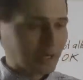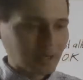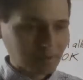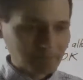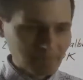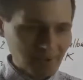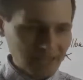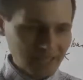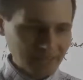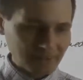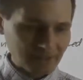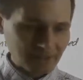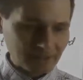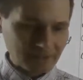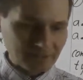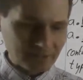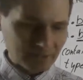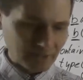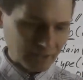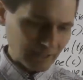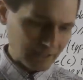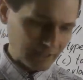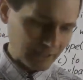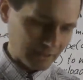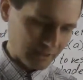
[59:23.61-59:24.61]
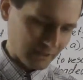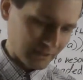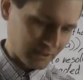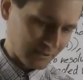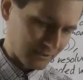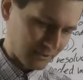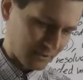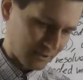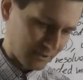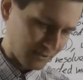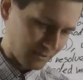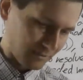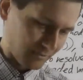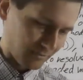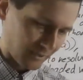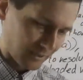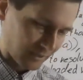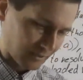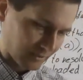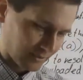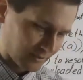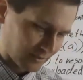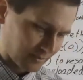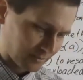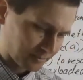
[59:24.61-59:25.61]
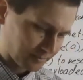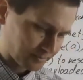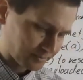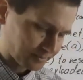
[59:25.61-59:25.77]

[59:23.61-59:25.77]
methods and instance fields.